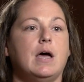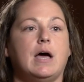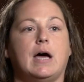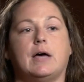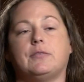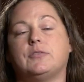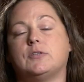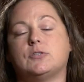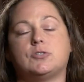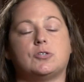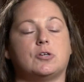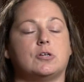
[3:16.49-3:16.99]

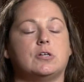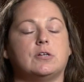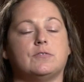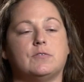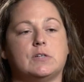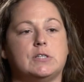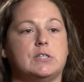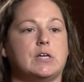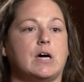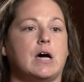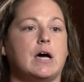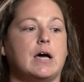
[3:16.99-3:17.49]
at the turn of
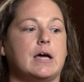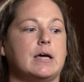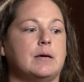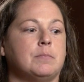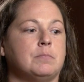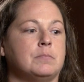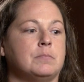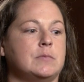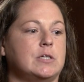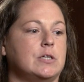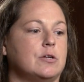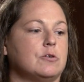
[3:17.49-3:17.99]
a
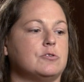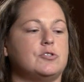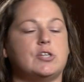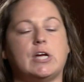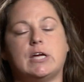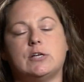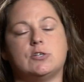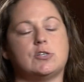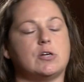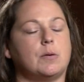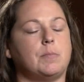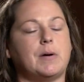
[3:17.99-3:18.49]
dime,
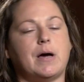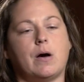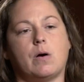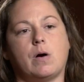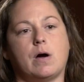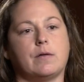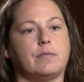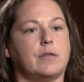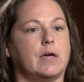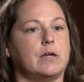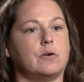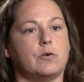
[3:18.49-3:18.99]
change up how
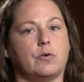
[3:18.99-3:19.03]
online